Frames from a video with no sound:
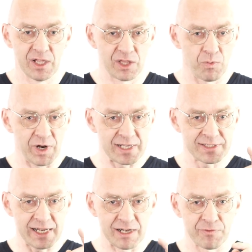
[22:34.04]
The one I
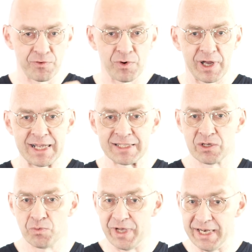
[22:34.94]
settled for as the
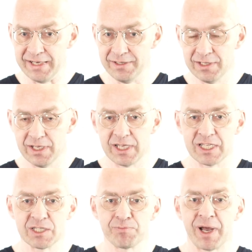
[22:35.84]
winner
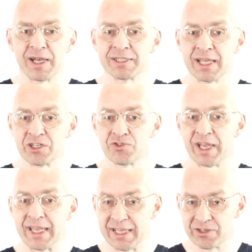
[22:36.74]
is by
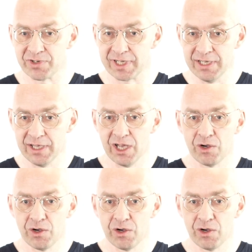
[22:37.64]
Tetrahedry,